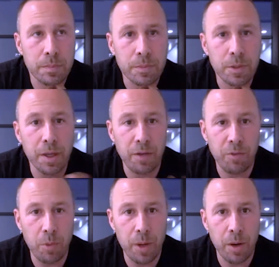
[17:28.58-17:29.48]
look,
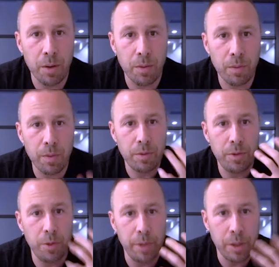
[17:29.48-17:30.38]
if we're
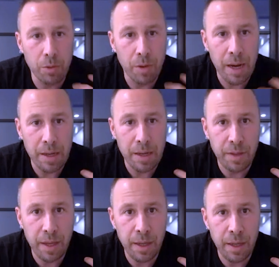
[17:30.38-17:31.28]
doing the right
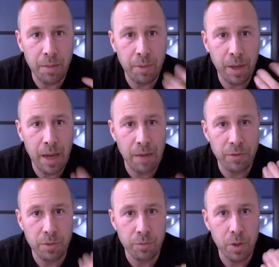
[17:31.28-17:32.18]
thing and we have
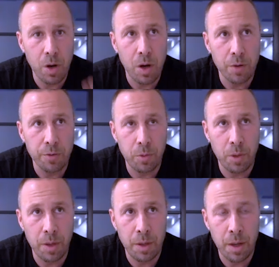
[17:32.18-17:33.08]
some regard for one
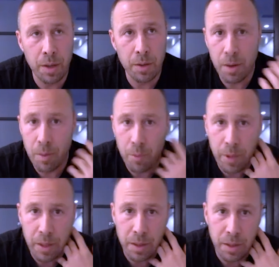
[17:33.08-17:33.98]
another and we
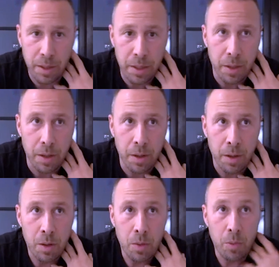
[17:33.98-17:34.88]
can hear,
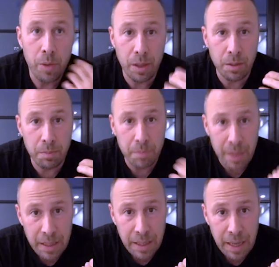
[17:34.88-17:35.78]
we can
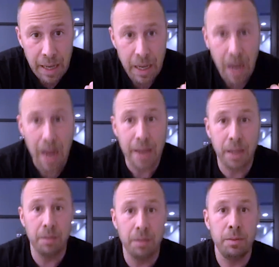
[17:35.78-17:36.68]
mitigate. I
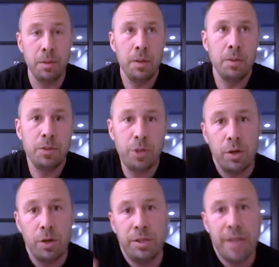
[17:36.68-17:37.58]
can
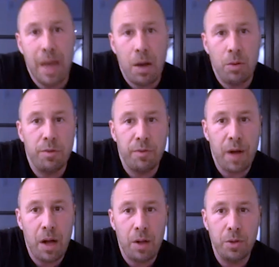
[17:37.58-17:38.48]
turn down the
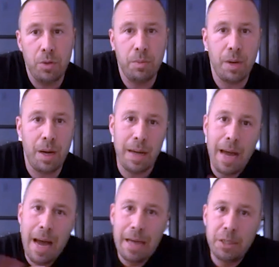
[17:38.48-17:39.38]
volume on
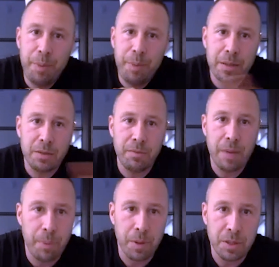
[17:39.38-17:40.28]
aspects of my
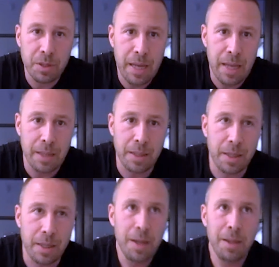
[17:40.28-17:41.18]
personality
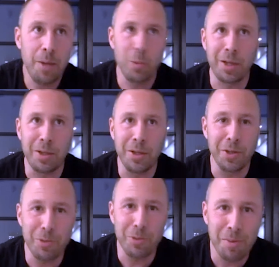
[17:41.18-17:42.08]
that would
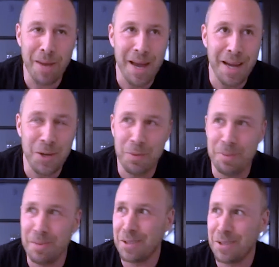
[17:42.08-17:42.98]
clearly rub any human
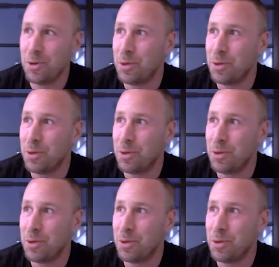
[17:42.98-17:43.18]
being the wrong